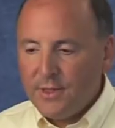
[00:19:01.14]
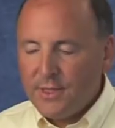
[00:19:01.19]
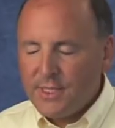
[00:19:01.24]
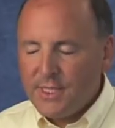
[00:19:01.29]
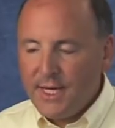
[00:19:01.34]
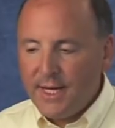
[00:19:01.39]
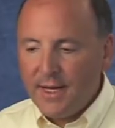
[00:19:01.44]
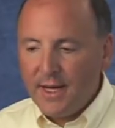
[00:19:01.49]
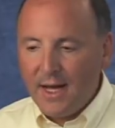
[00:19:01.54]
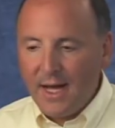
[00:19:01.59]

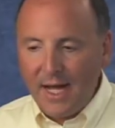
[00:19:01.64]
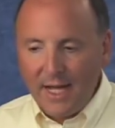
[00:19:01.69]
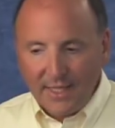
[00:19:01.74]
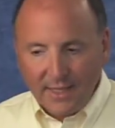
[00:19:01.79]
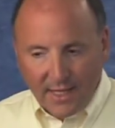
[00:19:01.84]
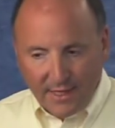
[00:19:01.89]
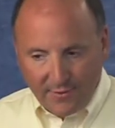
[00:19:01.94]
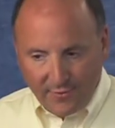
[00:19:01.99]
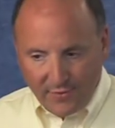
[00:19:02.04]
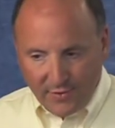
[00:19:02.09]
set a
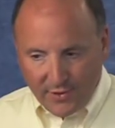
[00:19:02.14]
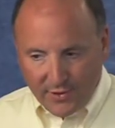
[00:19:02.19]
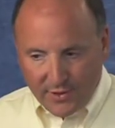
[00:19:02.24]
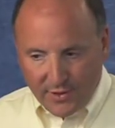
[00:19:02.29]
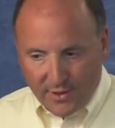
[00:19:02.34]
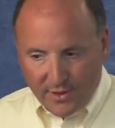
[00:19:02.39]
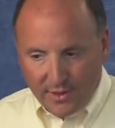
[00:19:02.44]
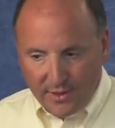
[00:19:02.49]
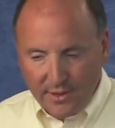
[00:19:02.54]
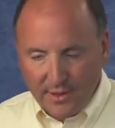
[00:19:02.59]
highlight
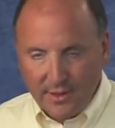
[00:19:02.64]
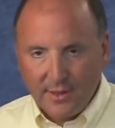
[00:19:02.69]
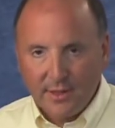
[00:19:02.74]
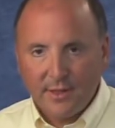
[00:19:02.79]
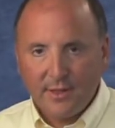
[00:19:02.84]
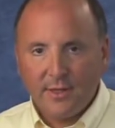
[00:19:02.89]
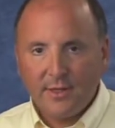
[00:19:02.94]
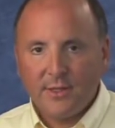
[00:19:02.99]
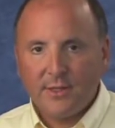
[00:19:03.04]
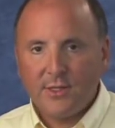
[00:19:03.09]
filter
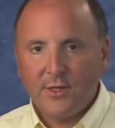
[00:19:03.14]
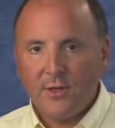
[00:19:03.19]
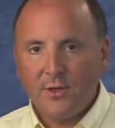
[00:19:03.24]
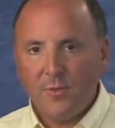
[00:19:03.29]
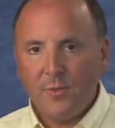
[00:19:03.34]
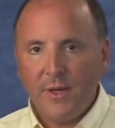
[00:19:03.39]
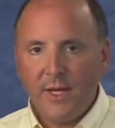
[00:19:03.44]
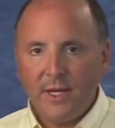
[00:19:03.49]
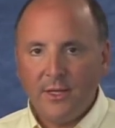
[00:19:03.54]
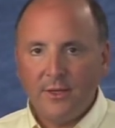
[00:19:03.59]
so that
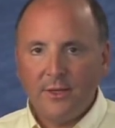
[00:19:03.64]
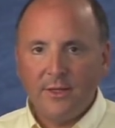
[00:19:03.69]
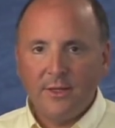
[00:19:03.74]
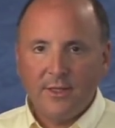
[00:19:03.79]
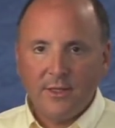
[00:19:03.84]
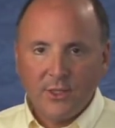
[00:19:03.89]
we can